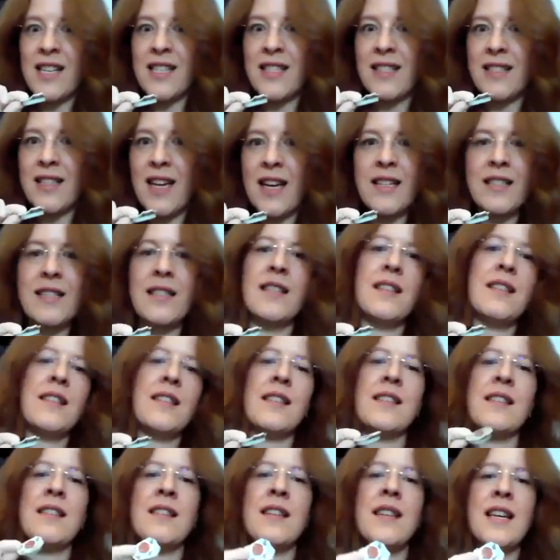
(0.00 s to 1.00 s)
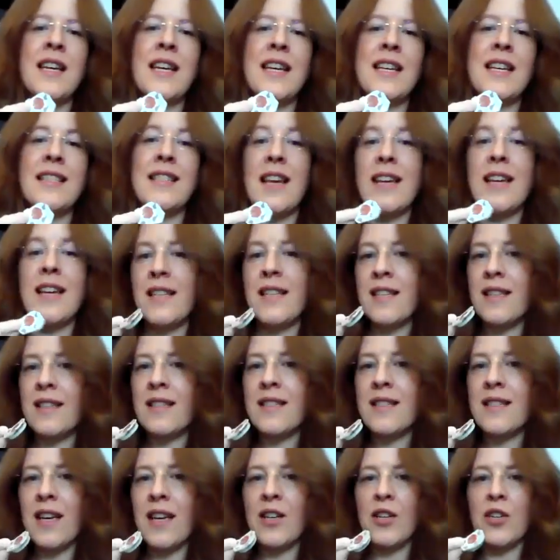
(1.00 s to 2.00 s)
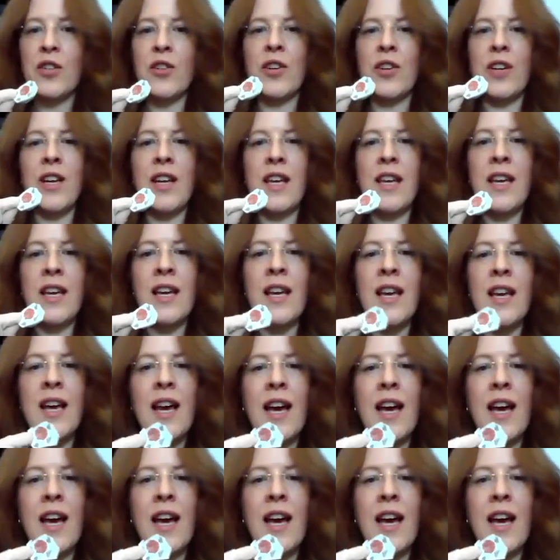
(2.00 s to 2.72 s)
status, it's 18th century,